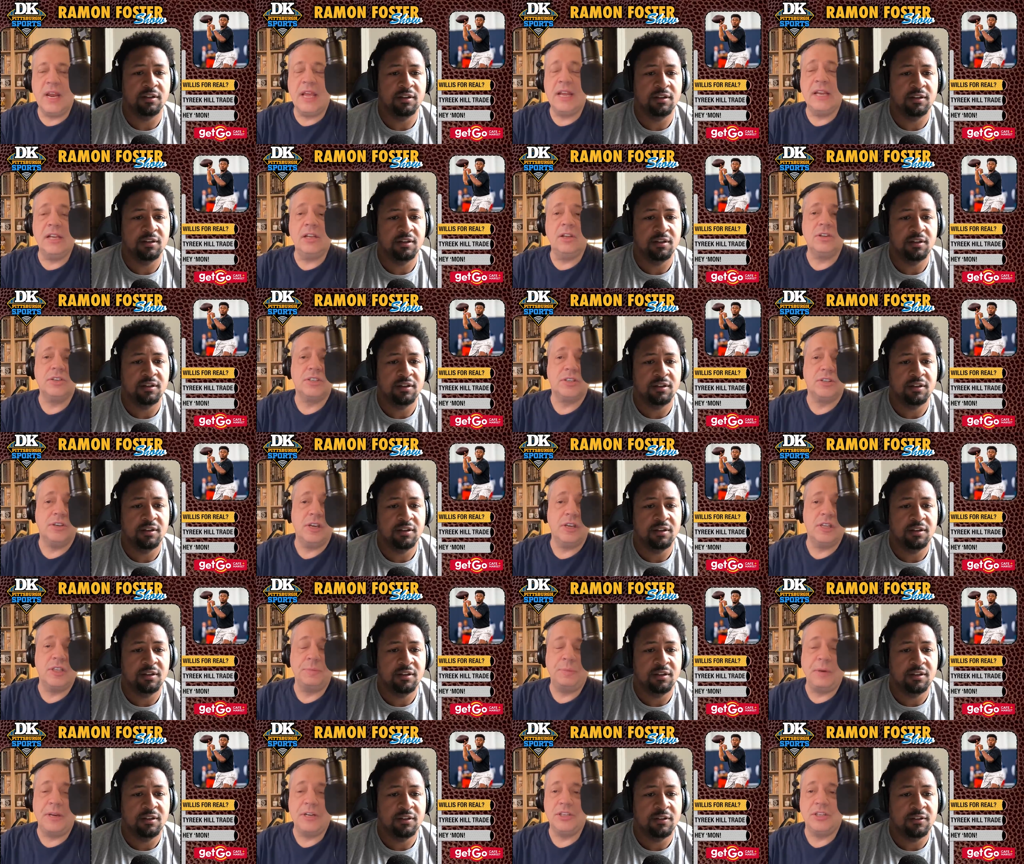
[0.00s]
Speaker 1: It looks good,
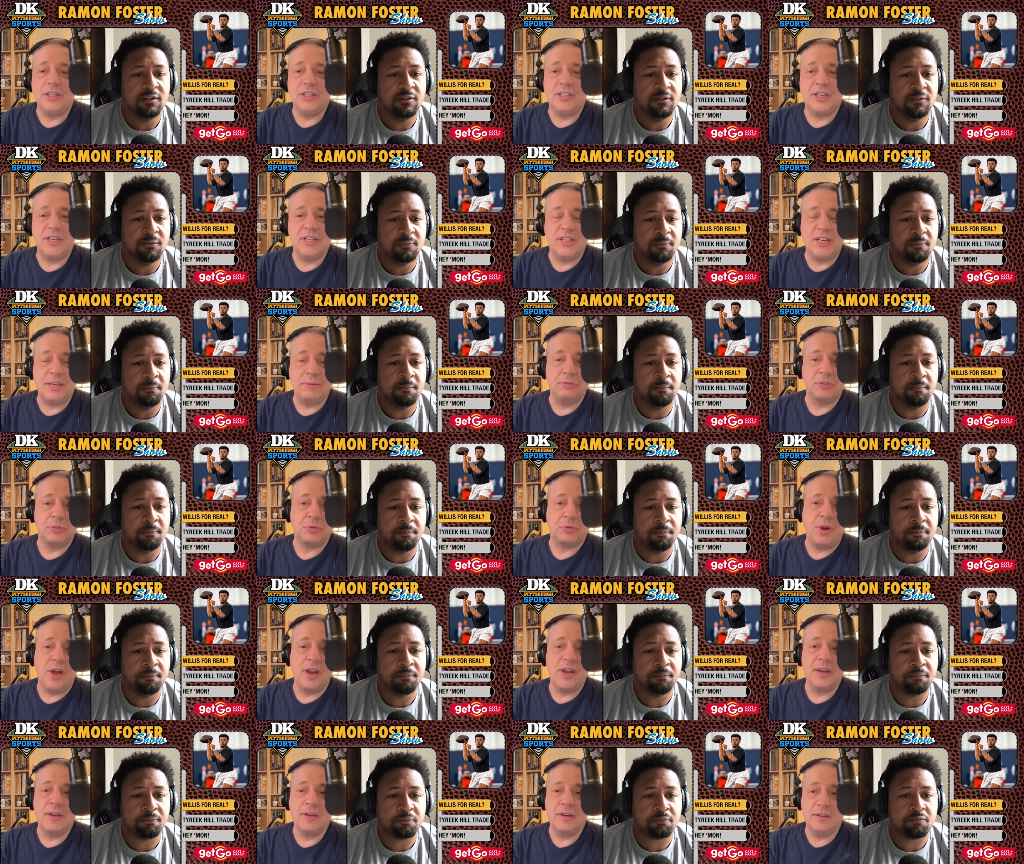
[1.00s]
especially since he was
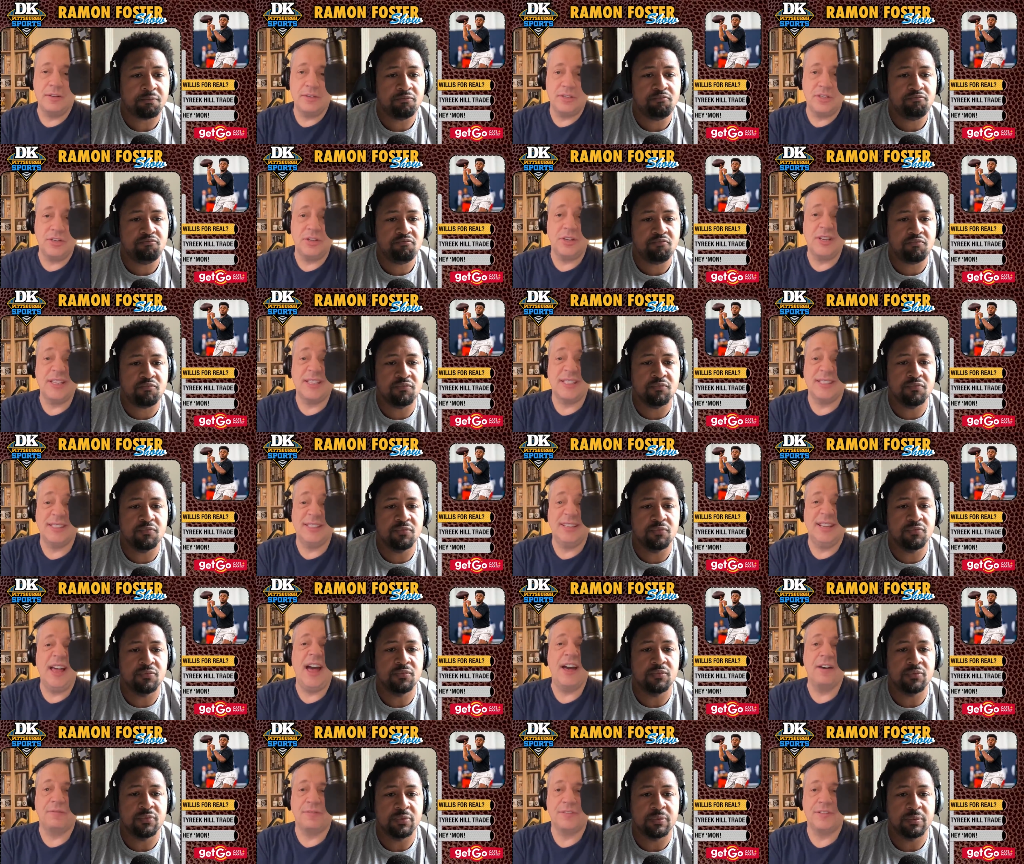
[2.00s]
running to his
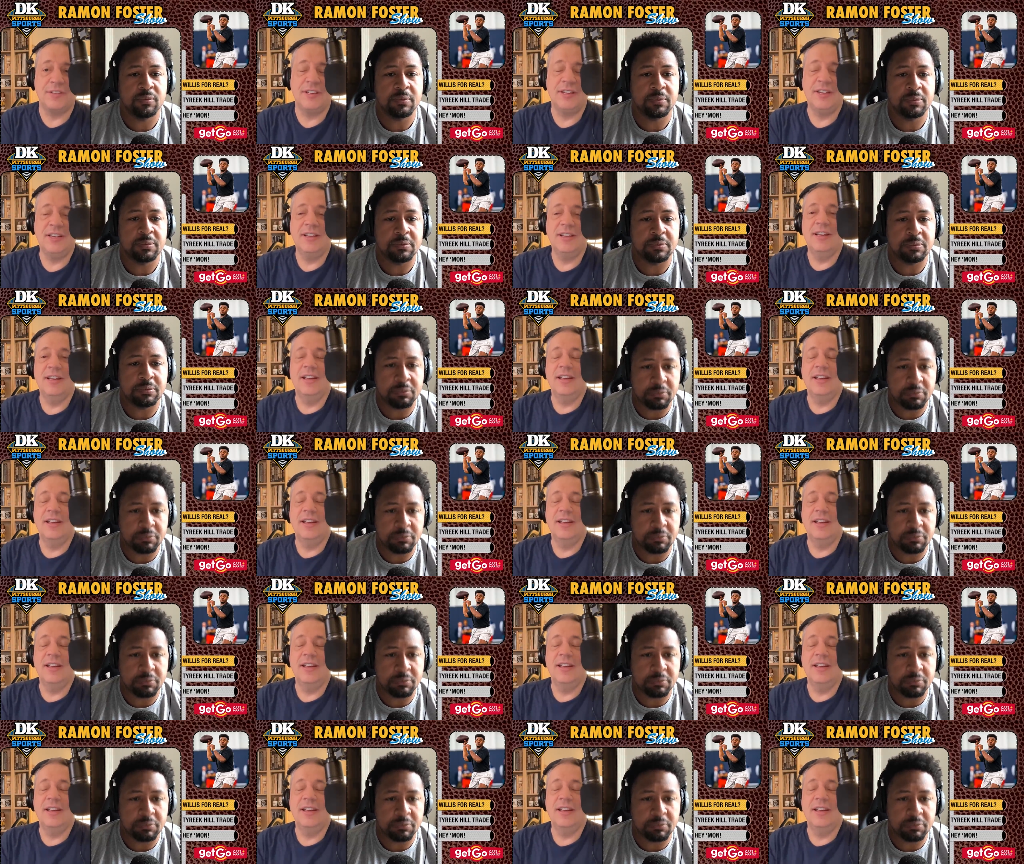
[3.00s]
left.